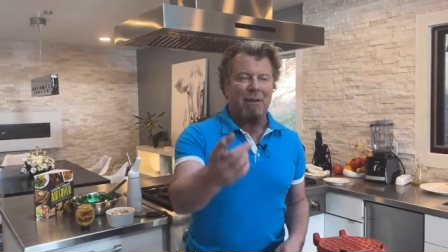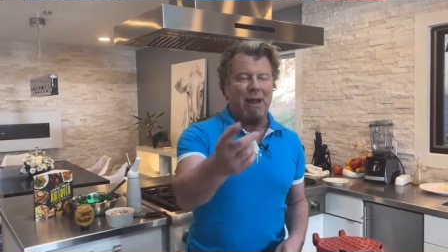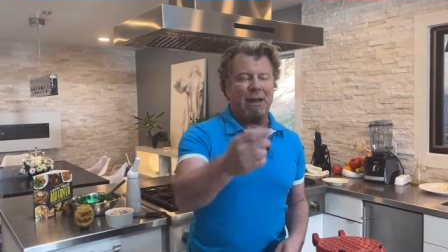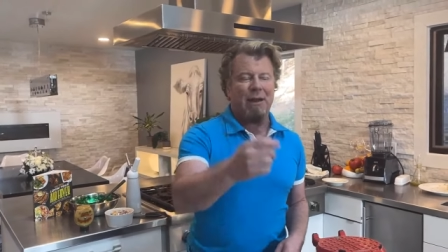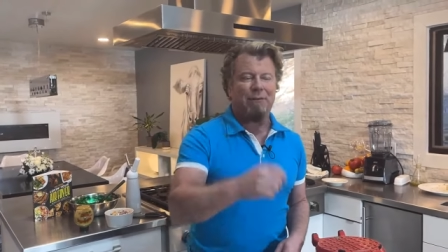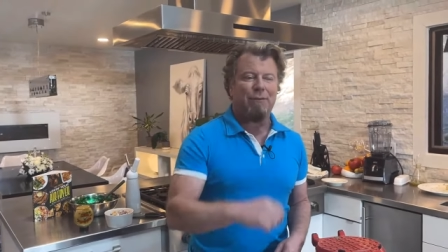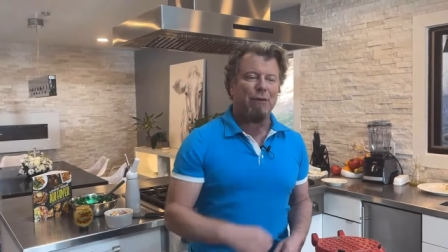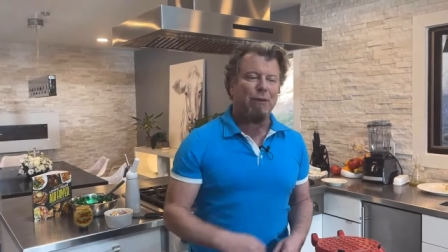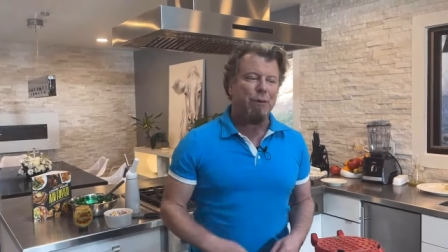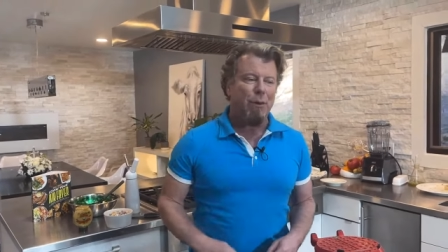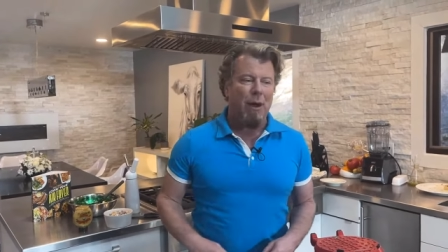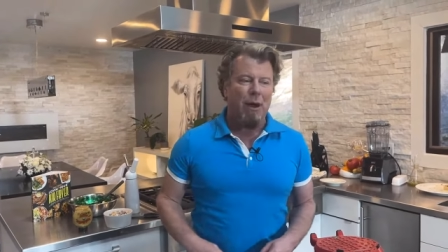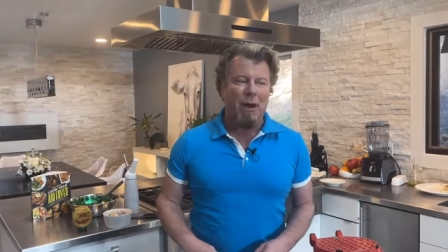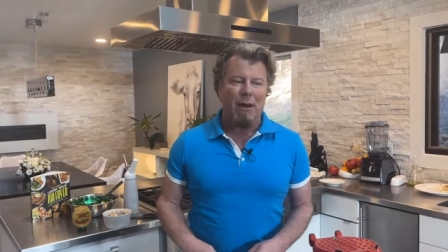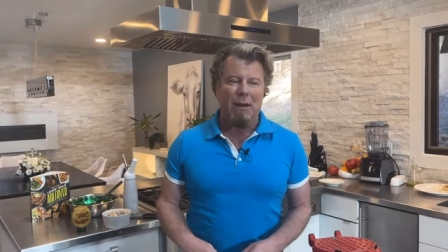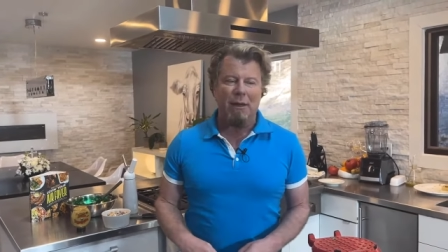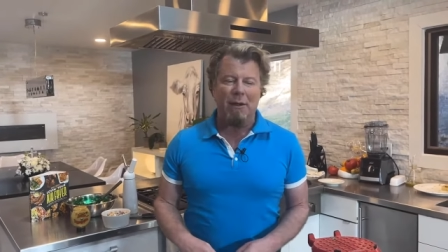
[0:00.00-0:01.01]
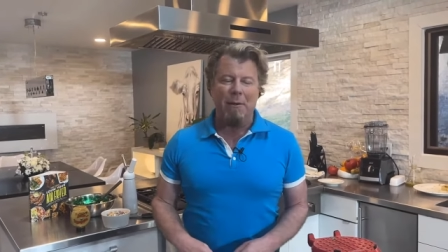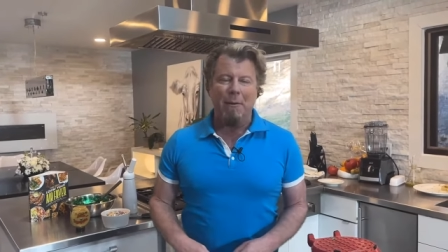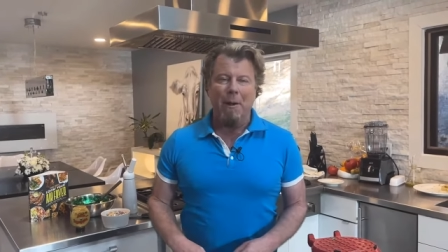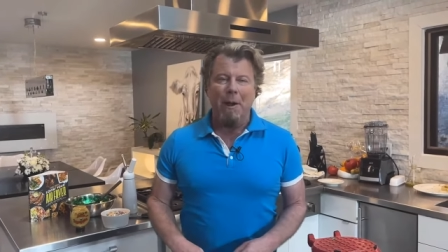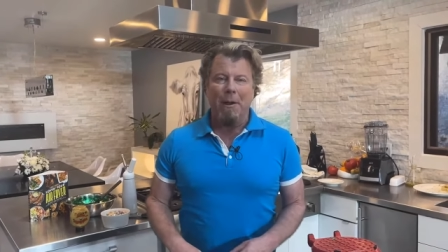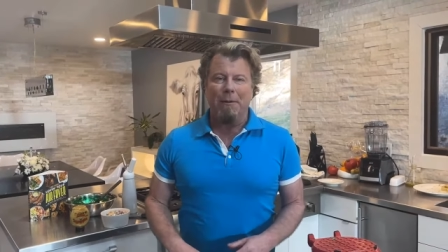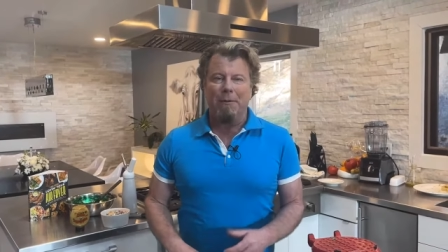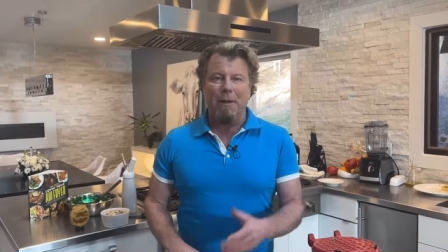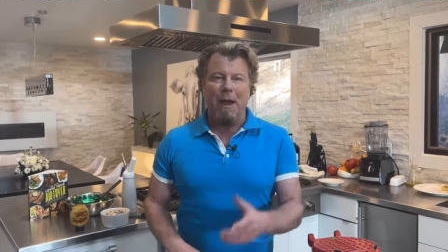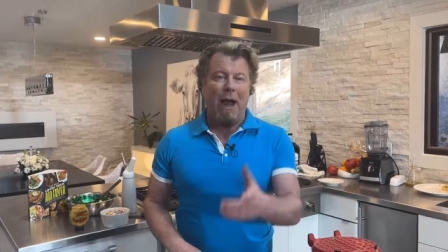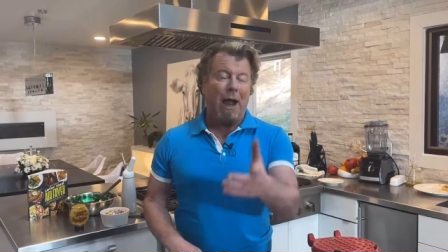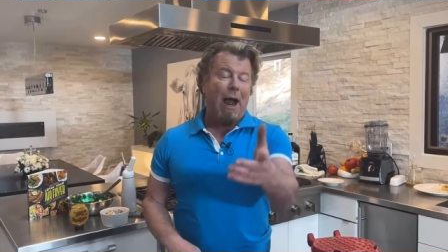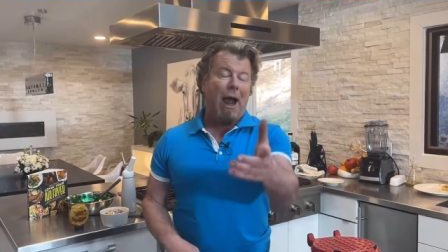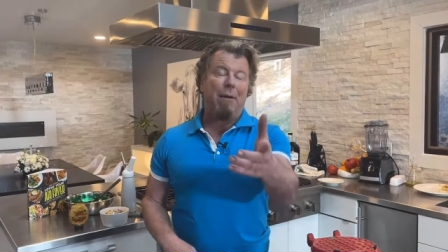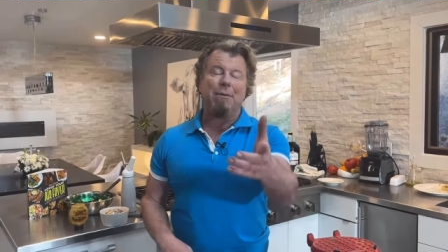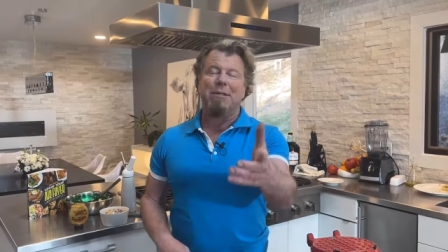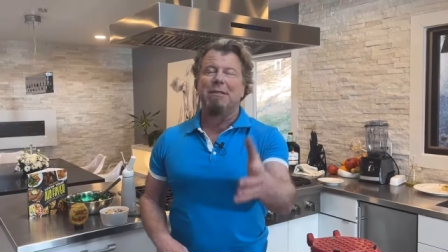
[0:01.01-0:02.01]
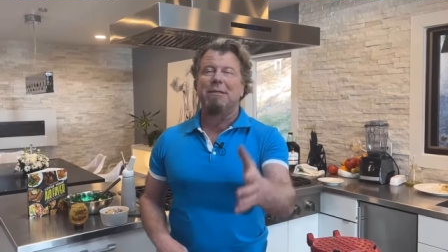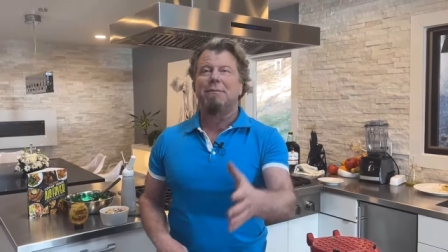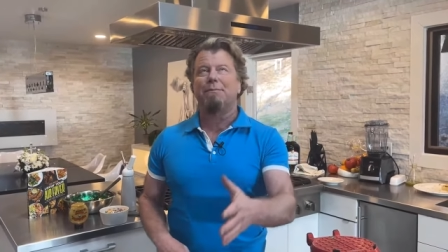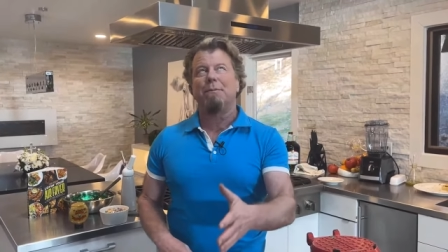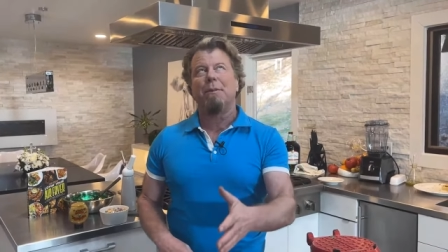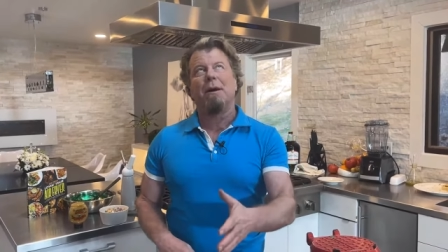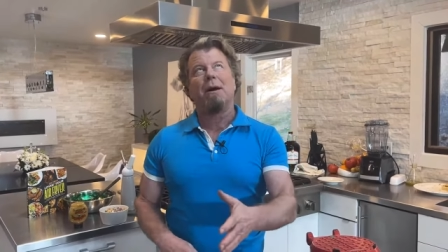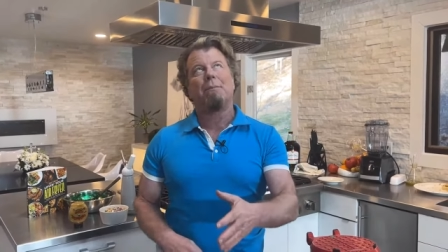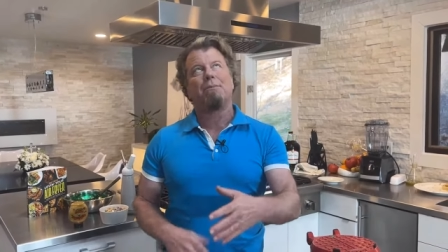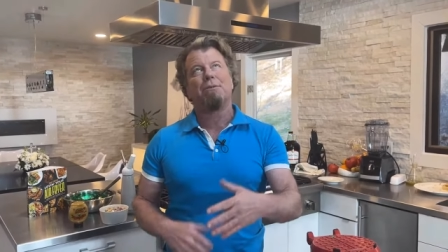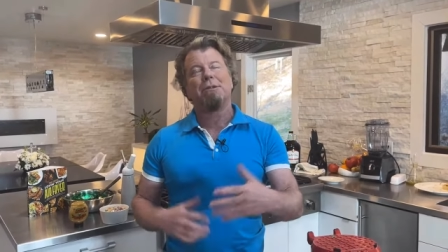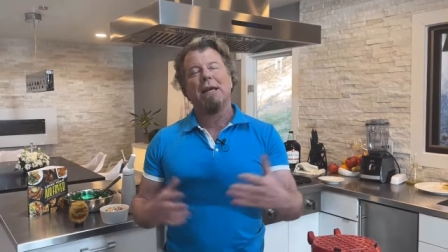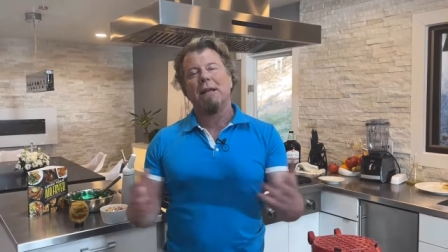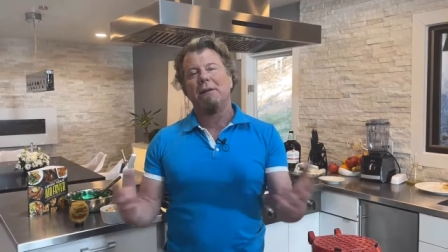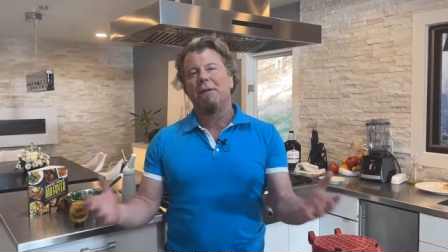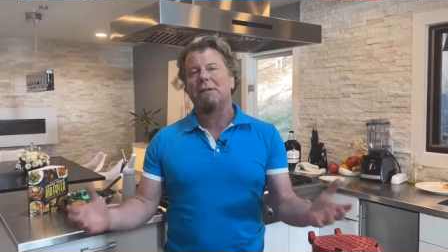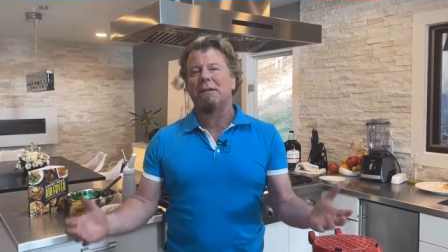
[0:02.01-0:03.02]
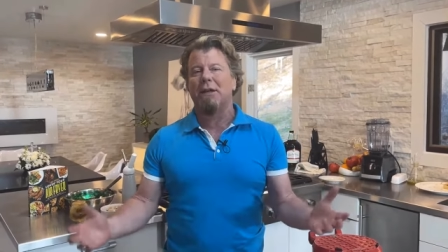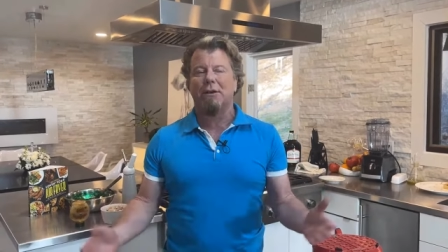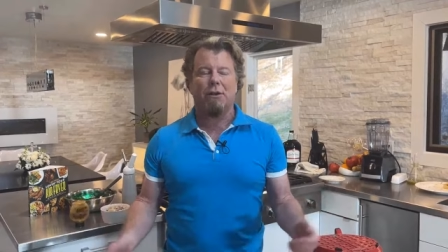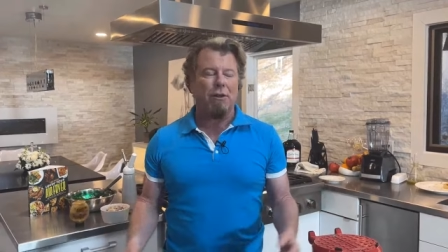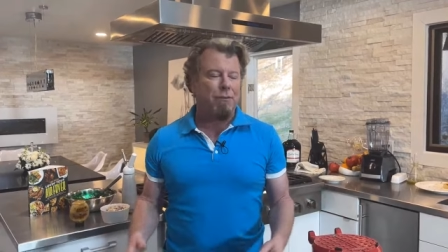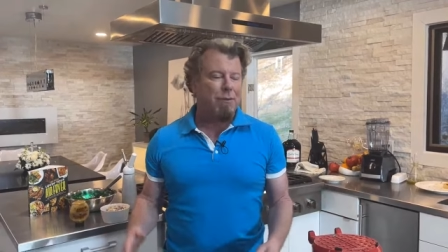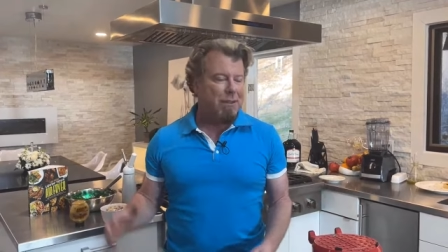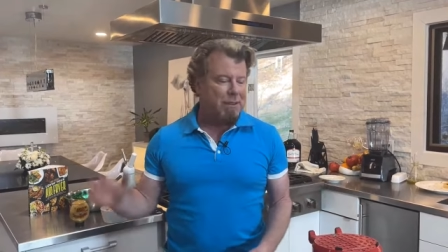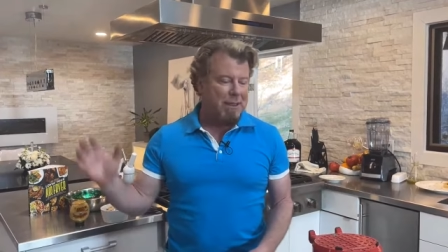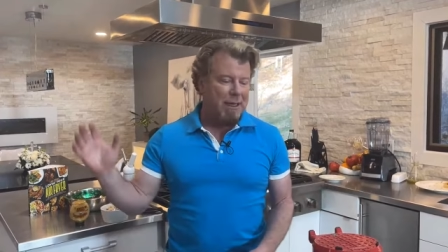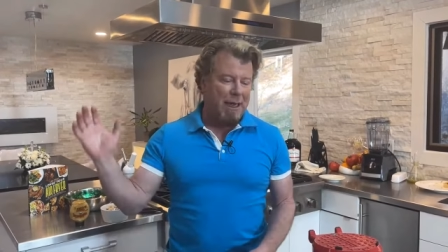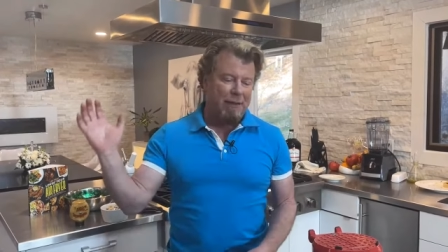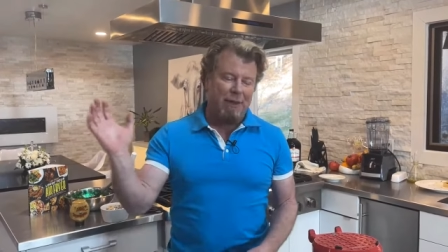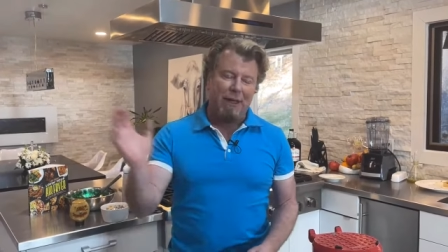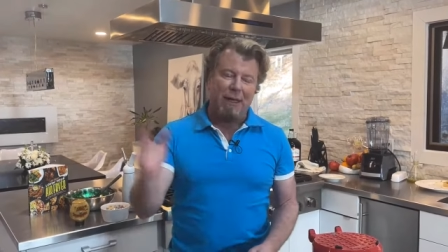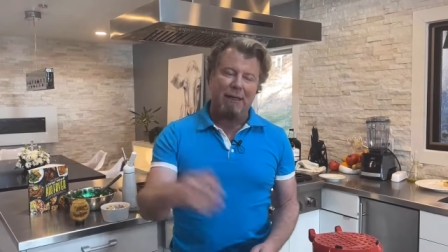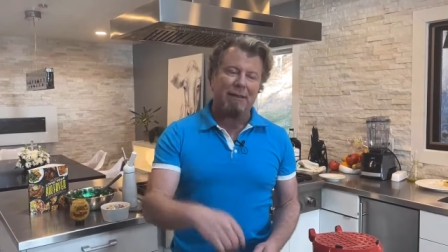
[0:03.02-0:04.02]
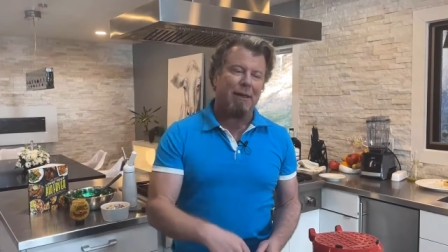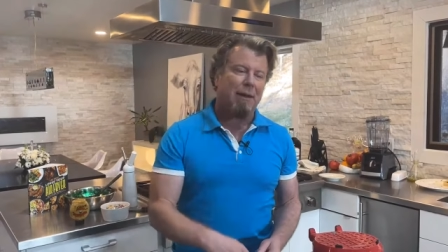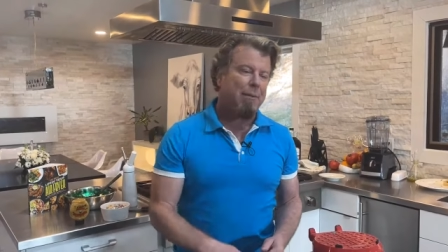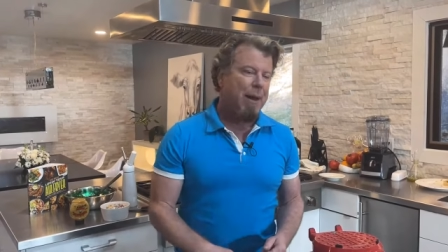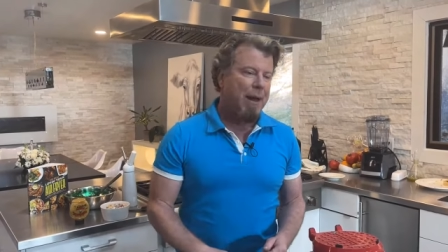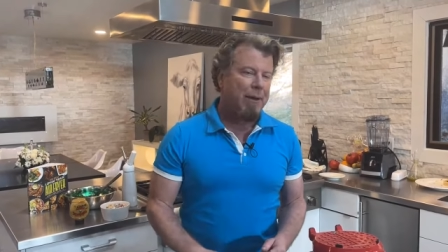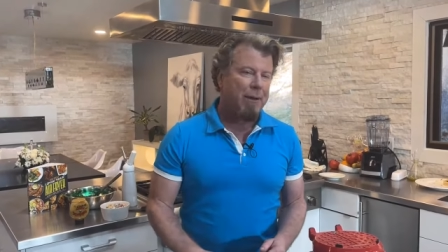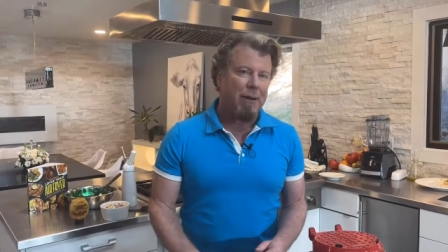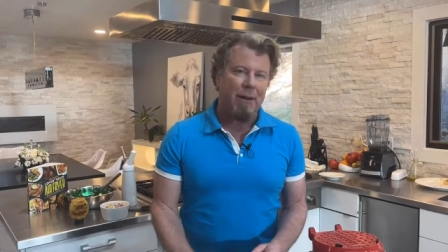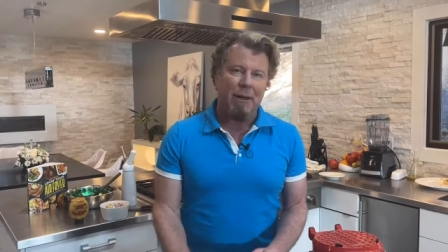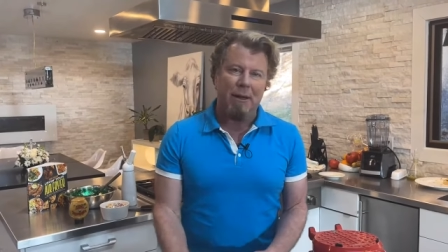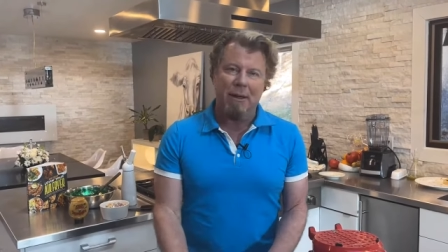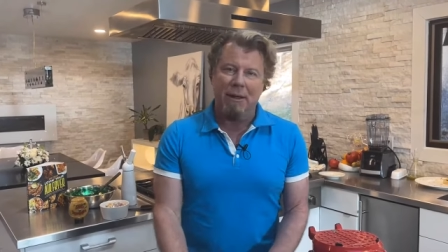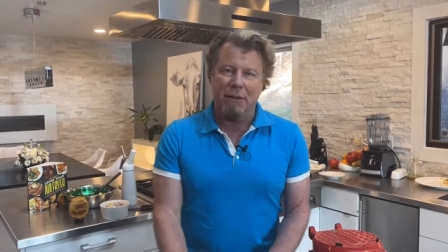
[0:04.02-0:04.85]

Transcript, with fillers: And then if you, uh, I, I, was uh, presenting this on QVC, I think I did about